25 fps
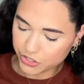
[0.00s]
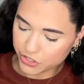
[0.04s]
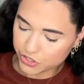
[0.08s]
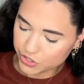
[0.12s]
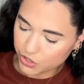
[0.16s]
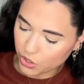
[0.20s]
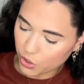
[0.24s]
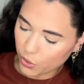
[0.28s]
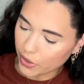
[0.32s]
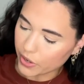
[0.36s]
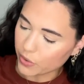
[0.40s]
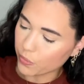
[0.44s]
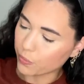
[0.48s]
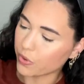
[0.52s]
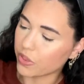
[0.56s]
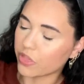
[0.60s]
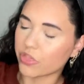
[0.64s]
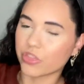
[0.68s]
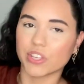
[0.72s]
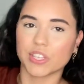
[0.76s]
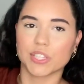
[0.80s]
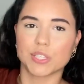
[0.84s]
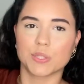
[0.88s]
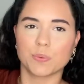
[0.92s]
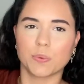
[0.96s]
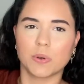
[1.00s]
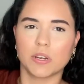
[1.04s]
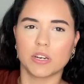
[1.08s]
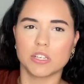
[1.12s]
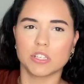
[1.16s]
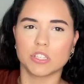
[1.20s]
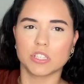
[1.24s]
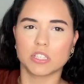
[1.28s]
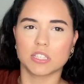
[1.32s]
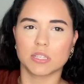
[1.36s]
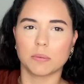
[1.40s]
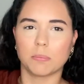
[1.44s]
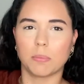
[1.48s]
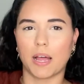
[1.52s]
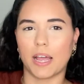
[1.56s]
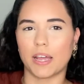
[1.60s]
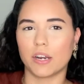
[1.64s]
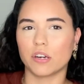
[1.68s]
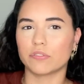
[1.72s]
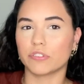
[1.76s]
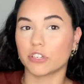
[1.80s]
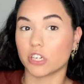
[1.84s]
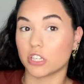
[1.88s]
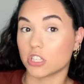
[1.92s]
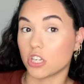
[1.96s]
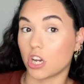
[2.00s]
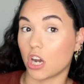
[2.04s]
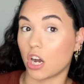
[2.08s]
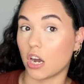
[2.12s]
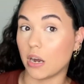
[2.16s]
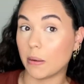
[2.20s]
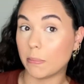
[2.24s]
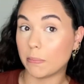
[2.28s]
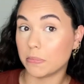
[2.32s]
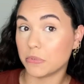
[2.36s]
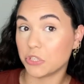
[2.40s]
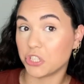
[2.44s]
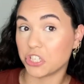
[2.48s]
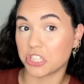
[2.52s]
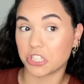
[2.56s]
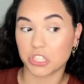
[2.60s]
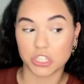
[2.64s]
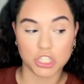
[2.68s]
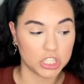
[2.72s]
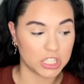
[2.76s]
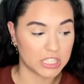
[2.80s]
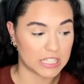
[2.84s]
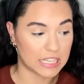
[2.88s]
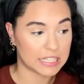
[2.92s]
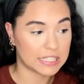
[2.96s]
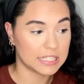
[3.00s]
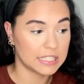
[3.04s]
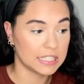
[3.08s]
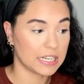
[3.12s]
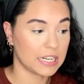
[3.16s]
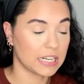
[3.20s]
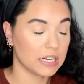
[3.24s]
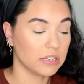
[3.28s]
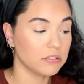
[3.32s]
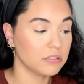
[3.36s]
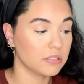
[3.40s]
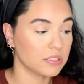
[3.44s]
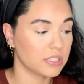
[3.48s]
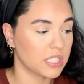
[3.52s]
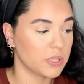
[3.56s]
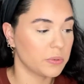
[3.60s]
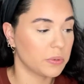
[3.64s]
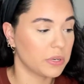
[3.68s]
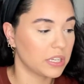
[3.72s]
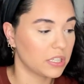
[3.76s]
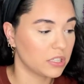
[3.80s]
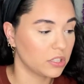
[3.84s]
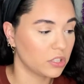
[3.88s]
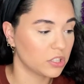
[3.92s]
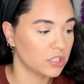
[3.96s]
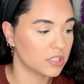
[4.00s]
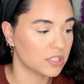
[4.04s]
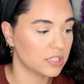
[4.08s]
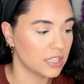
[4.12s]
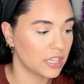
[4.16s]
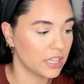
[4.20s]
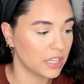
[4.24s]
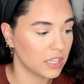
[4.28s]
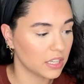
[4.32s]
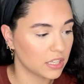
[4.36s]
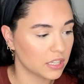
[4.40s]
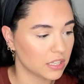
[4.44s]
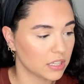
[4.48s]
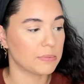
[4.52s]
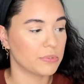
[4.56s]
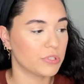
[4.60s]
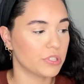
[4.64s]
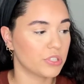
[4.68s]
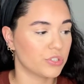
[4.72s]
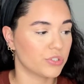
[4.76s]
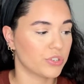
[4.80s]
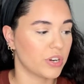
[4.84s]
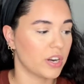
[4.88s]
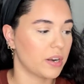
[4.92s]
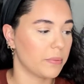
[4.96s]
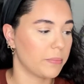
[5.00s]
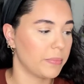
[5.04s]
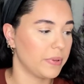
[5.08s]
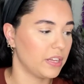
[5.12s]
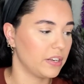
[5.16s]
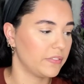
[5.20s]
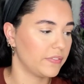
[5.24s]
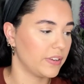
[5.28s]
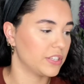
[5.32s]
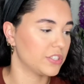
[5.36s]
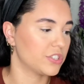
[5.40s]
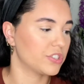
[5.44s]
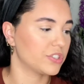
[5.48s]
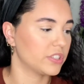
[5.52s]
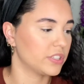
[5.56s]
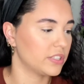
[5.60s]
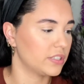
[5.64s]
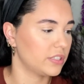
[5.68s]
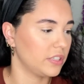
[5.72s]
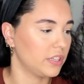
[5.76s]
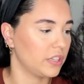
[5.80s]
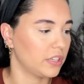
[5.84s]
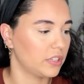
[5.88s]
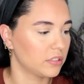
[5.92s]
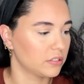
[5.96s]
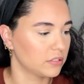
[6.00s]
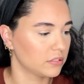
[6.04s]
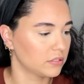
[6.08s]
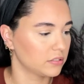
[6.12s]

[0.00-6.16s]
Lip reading: just go in with this one and just apply it over top just to test it out, see what it looks like. I'm just trying to be adventurous here.